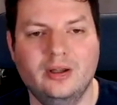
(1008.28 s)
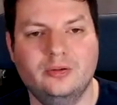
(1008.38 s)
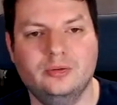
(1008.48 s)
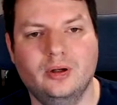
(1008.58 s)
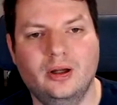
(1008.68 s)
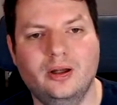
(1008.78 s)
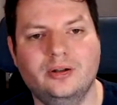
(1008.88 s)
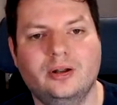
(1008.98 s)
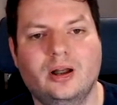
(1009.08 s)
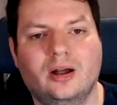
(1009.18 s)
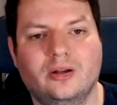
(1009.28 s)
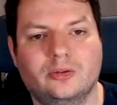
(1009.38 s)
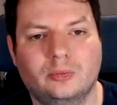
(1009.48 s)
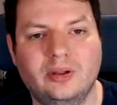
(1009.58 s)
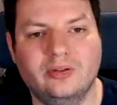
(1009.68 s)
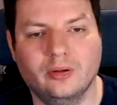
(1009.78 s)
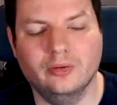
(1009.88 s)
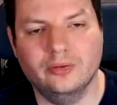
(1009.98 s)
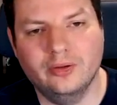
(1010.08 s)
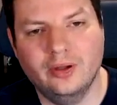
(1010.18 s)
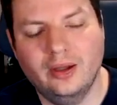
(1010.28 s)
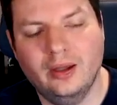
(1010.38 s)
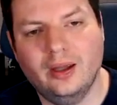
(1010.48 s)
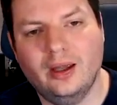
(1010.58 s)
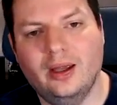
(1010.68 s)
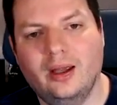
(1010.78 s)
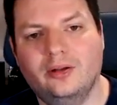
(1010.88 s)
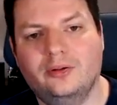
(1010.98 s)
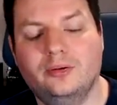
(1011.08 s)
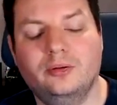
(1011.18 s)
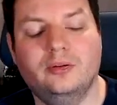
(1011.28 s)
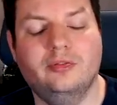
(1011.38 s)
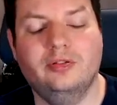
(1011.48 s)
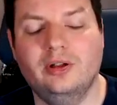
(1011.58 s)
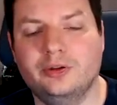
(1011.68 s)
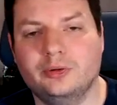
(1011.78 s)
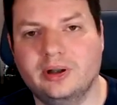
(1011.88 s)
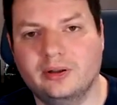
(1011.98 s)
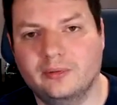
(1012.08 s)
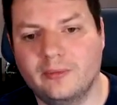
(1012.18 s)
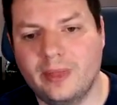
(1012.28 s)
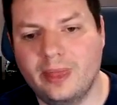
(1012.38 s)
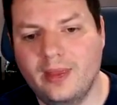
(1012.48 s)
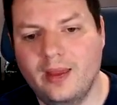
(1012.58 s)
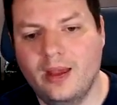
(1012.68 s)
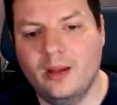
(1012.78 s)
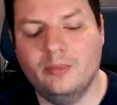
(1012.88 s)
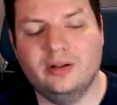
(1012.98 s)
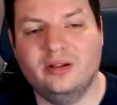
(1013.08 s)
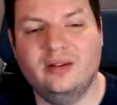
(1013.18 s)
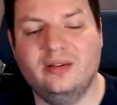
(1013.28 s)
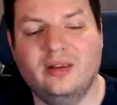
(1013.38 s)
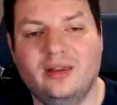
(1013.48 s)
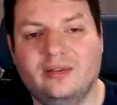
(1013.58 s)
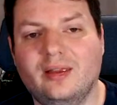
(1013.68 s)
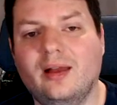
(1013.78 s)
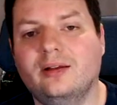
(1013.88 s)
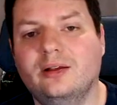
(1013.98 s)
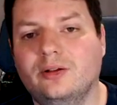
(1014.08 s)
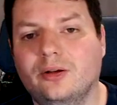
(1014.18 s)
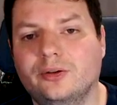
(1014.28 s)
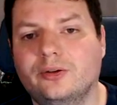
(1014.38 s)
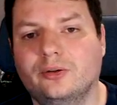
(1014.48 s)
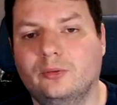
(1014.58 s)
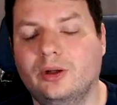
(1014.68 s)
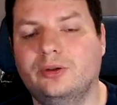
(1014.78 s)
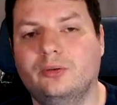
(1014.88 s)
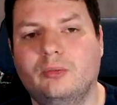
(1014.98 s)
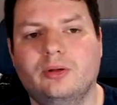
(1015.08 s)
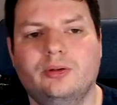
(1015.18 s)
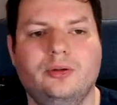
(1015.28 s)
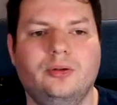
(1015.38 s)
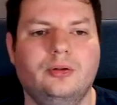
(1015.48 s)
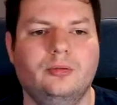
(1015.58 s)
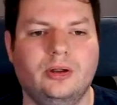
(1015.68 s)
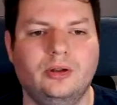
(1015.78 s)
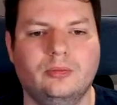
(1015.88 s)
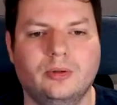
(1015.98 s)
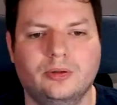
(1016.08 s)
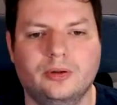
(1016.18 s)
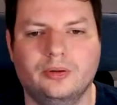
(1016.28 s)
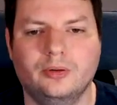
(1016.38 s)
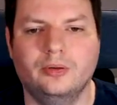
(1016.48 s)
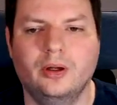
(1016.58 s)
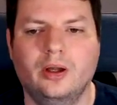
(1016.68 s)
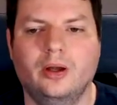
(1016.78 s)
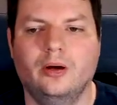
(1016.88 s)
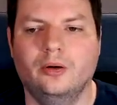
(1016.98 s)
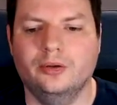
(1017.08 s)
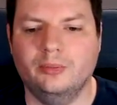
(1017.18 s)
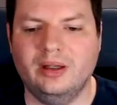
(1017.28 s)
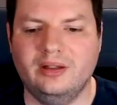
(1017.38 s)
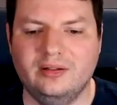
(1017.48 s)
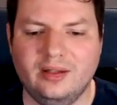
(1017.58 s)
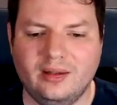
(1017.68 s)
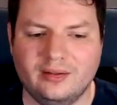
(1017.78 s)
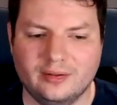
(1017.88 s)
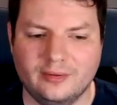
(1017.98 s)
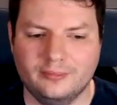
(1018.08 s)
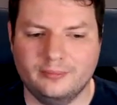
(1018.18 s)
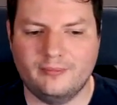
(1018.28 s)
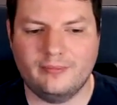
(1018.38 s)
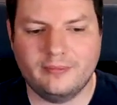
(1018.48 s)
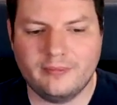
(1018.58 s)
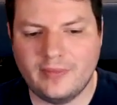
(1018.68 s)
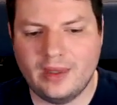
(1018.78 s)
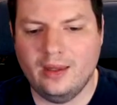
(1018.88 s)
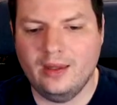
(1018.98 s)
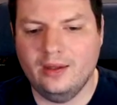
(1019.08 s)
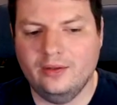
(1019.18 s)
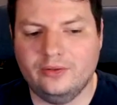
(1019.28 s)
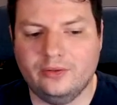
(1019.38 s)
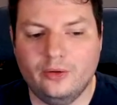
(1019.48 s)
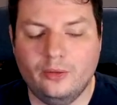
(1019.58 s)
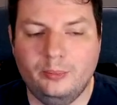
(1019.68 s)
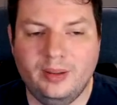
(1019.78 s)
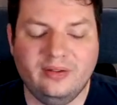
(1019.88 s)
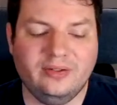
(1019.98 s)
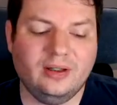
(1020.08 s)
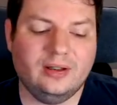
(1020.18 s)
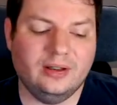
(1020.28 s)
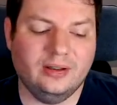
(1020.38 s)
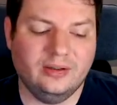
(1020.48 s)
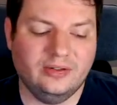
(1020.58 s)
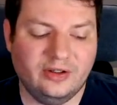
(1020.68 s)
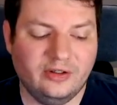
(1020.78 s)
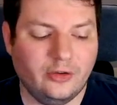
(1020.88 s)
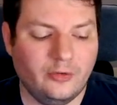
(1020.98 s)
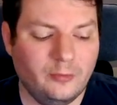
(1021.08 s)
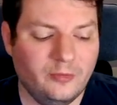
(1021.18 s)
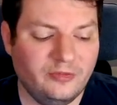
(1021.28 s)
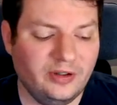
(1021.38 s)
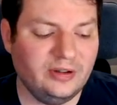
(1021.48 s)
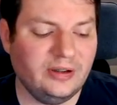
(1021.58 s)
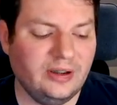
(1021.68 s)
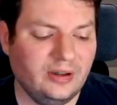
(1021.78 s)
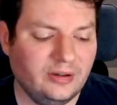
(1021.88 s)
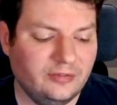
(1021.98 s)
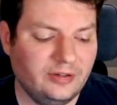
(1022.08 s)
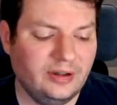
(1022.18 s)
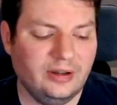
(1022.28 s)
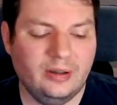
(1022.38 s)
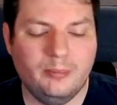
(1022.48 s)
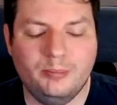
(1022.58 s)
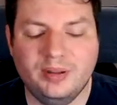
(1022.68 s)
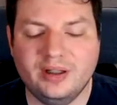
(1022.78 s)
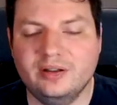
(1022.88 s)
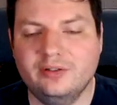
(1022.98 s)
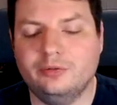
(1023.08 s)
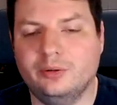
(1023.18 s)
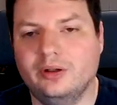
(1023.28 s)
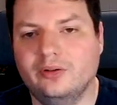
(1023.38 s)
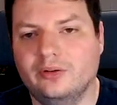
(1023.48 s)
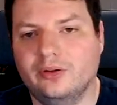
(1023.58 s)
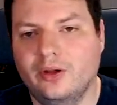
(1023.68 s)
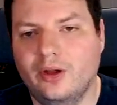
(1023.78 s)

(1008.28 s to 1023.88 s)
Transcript: to analyze results and to do the filtering. But it is exactly not what you want to do when you want to do automated test. So basically, there is a very, very big difference